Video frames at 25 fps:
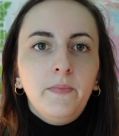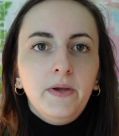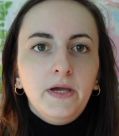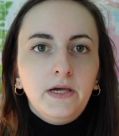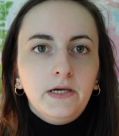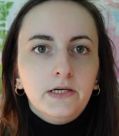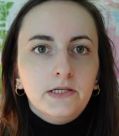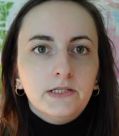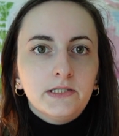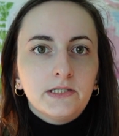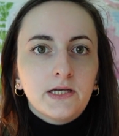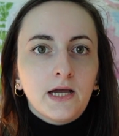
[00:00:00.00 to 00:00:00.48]

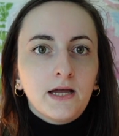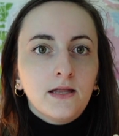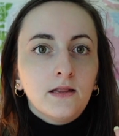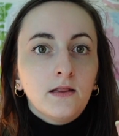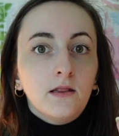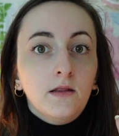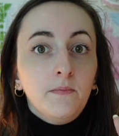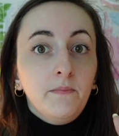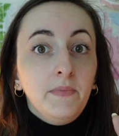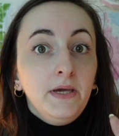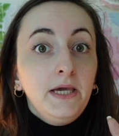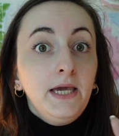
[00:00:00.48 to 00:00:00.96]
because
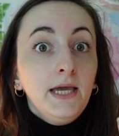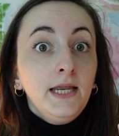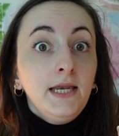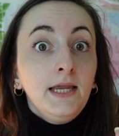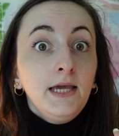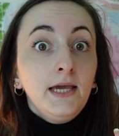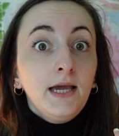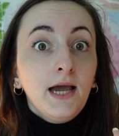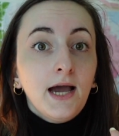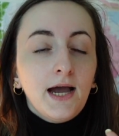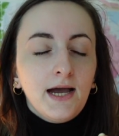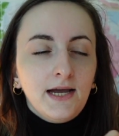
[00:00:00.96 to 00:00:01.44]
at the
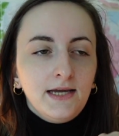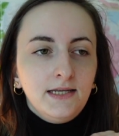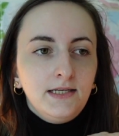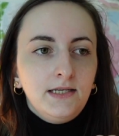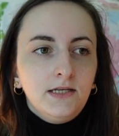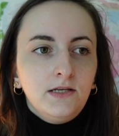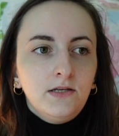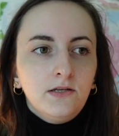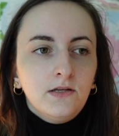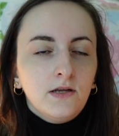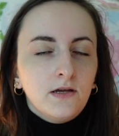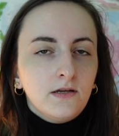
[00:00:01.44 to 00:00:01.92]
beginning I
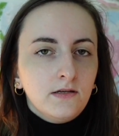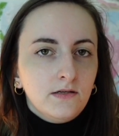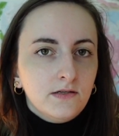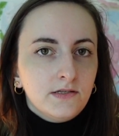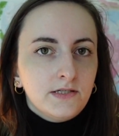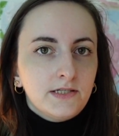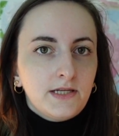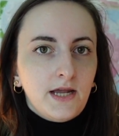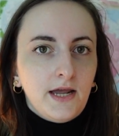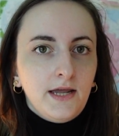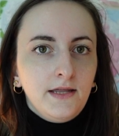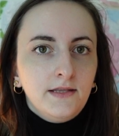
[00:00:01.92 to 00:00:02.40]
didn't
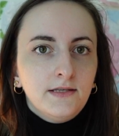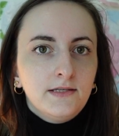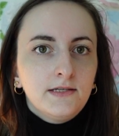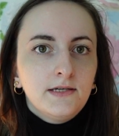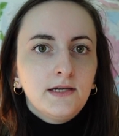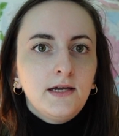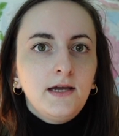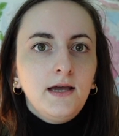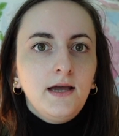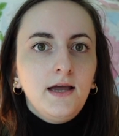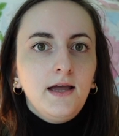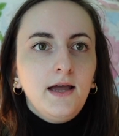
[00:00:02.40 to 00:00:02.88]
understand
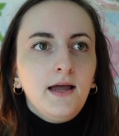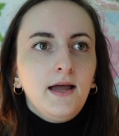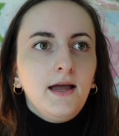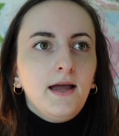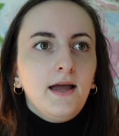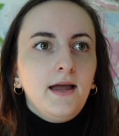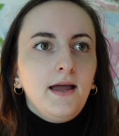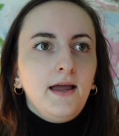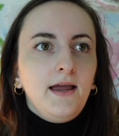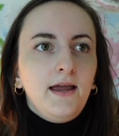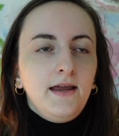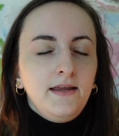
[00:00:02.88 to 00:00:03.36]

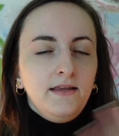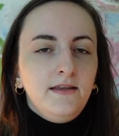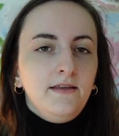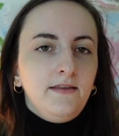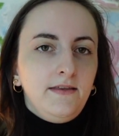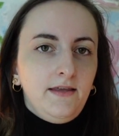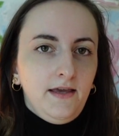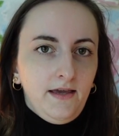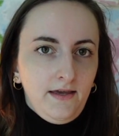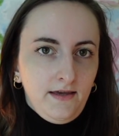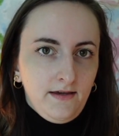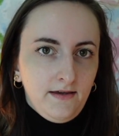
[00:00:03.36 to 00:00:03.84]

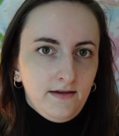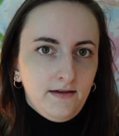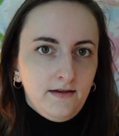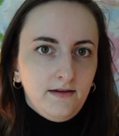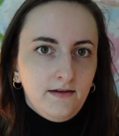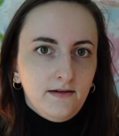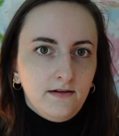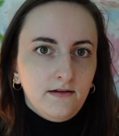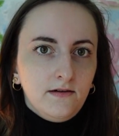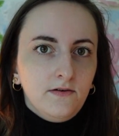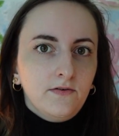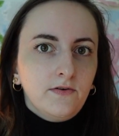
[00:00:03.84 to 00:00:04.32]
anything.
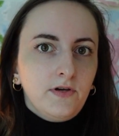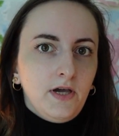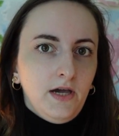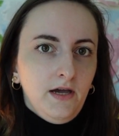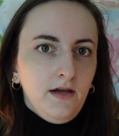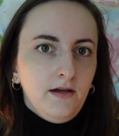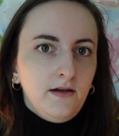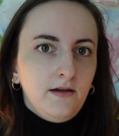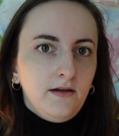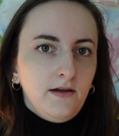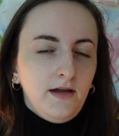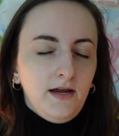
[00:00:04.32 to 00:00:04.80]

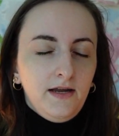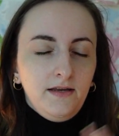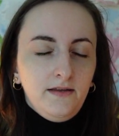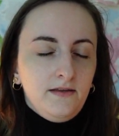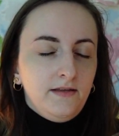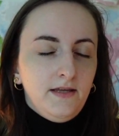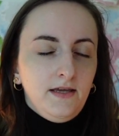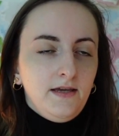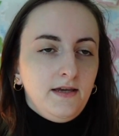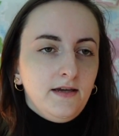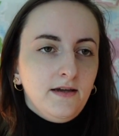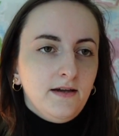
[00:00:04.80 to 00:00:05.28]
Okay,
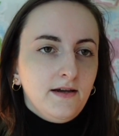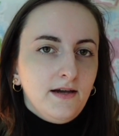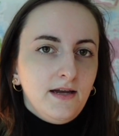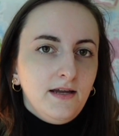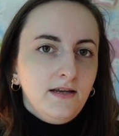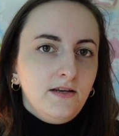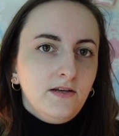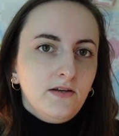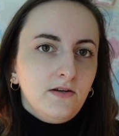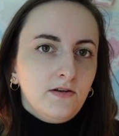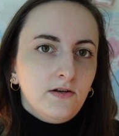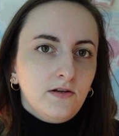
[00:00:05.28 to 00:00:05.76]
anything. I
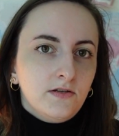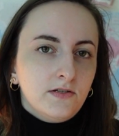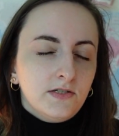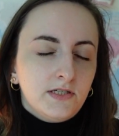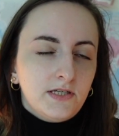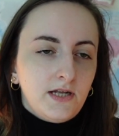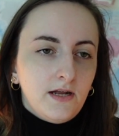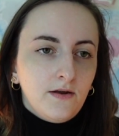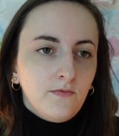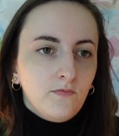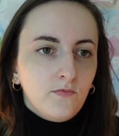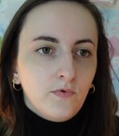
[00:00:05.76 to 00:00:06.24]
didn't
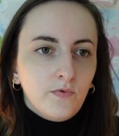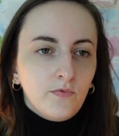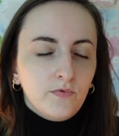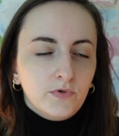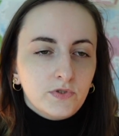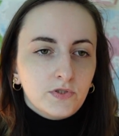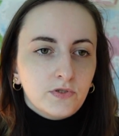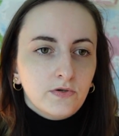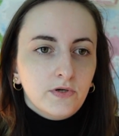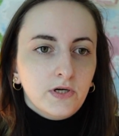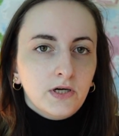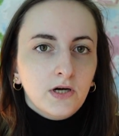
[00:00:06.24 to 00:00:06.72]
understand what
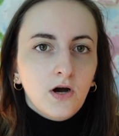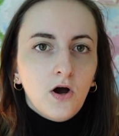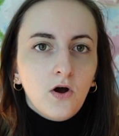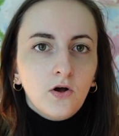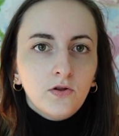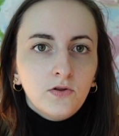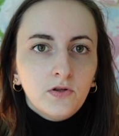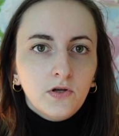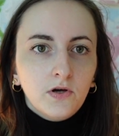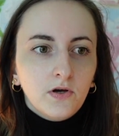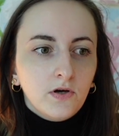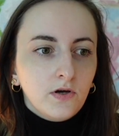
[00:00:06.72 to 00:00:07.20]
was going
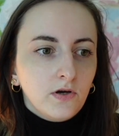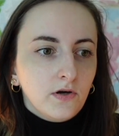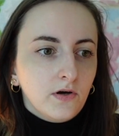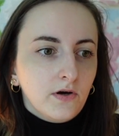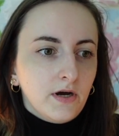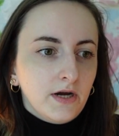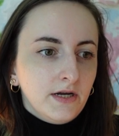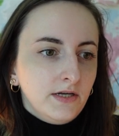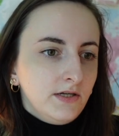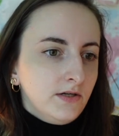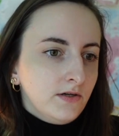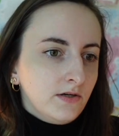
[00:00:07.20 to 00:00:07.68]
on.
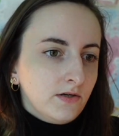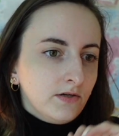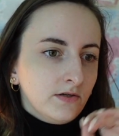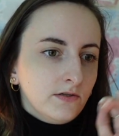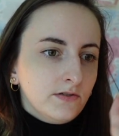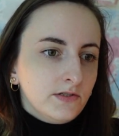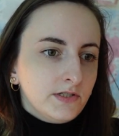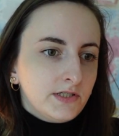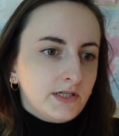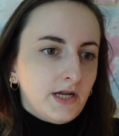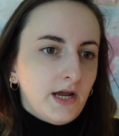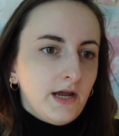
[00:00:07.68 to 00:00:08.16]
I didn't
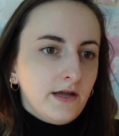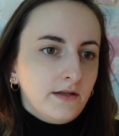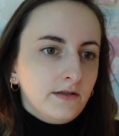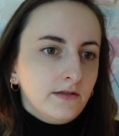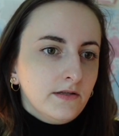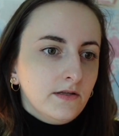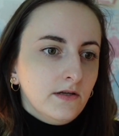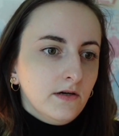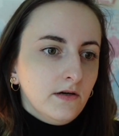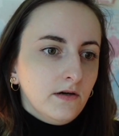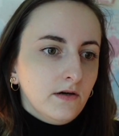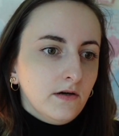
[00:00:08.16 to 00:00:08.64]

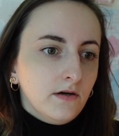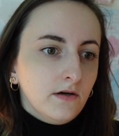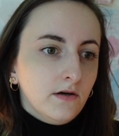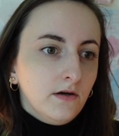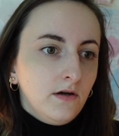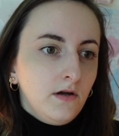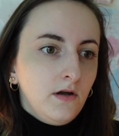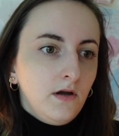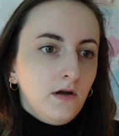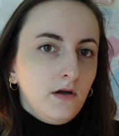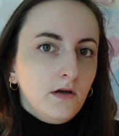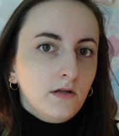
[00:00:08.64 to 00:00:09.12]
understand the
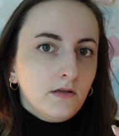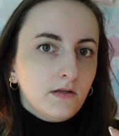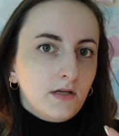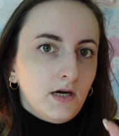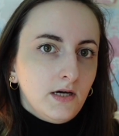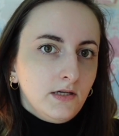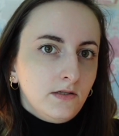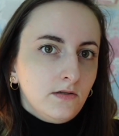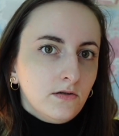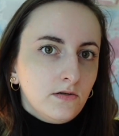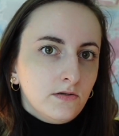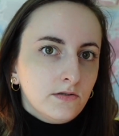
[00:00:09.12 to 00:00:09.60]

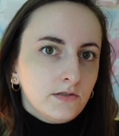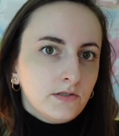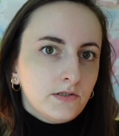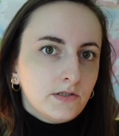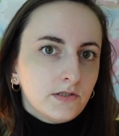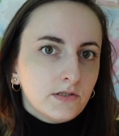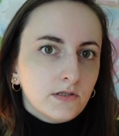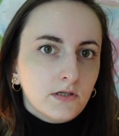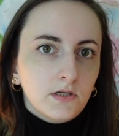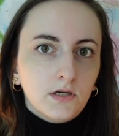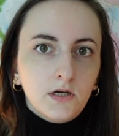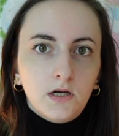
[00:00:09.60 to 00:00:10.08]

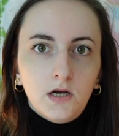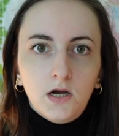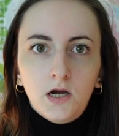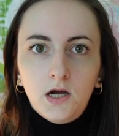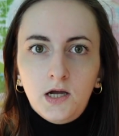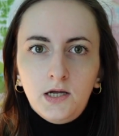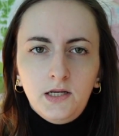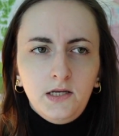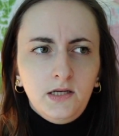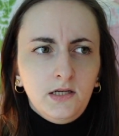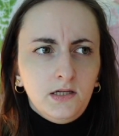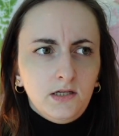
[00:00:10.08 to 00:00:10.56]
titles.
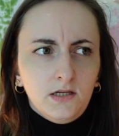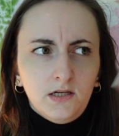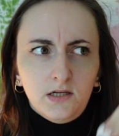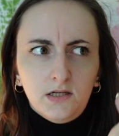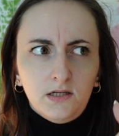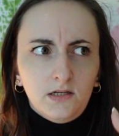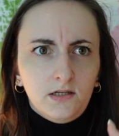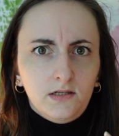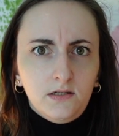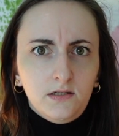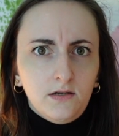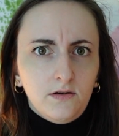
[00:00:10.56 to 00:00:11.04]

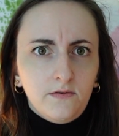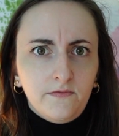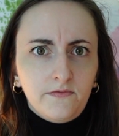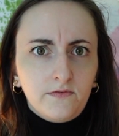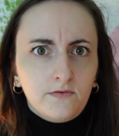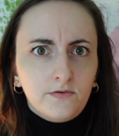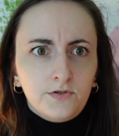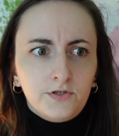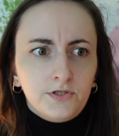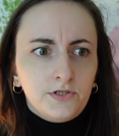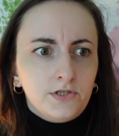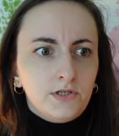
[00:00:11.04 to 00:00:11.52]
I of
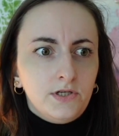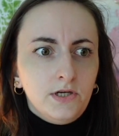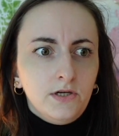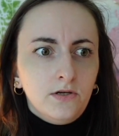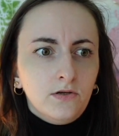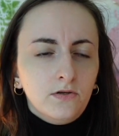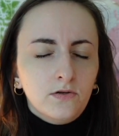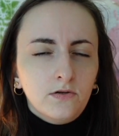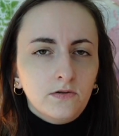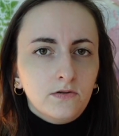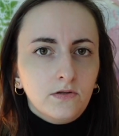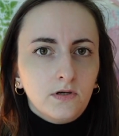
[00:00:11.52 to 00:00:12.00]
course
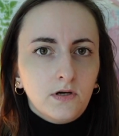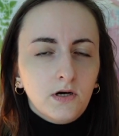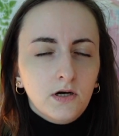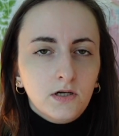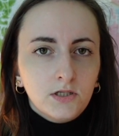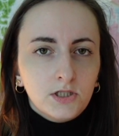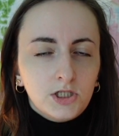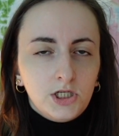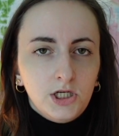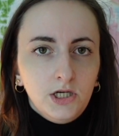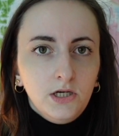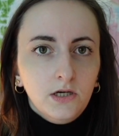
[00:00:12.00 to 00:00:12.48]
didn't know the
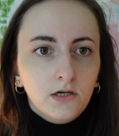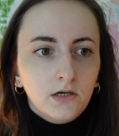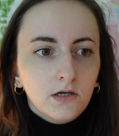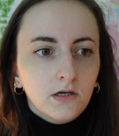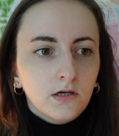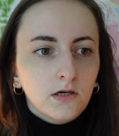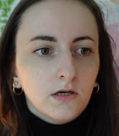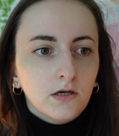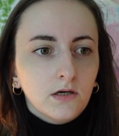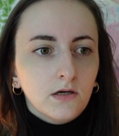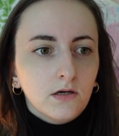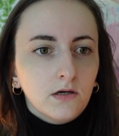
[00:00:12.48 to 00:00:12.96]
kanji
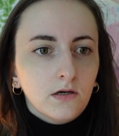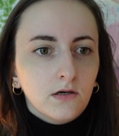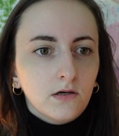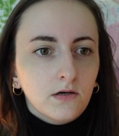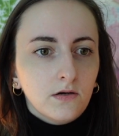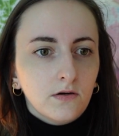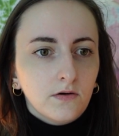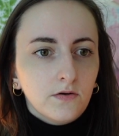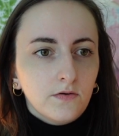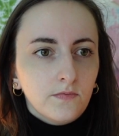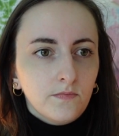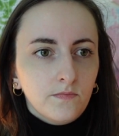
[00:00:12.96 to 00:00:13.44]

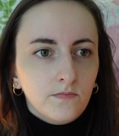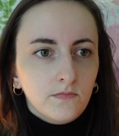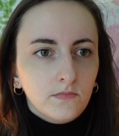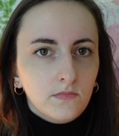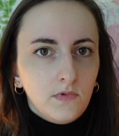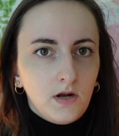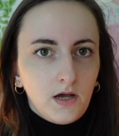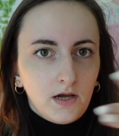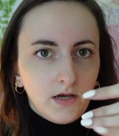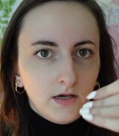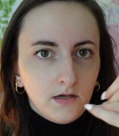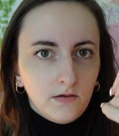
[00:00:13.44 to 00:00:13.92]

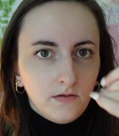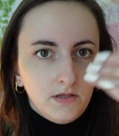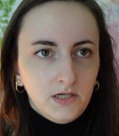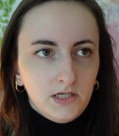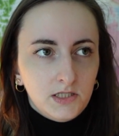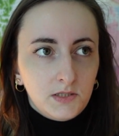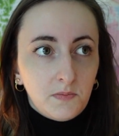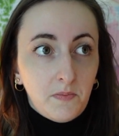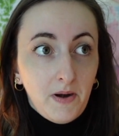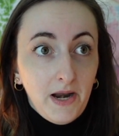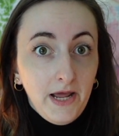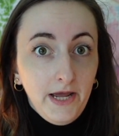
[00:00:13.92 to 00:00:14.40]
like
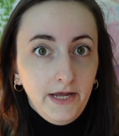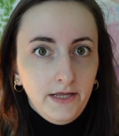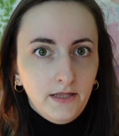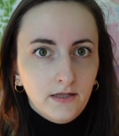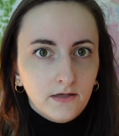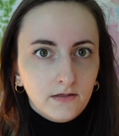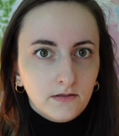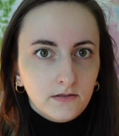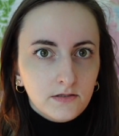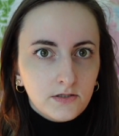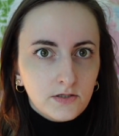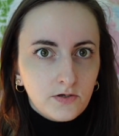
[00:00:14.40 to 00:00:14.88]
displayed
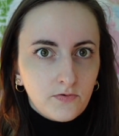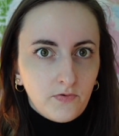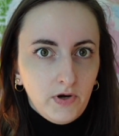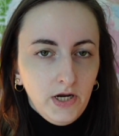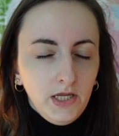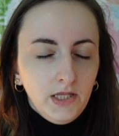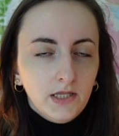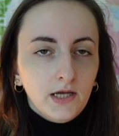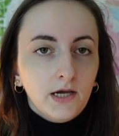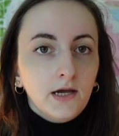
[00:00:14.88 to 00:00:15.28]
on the screen,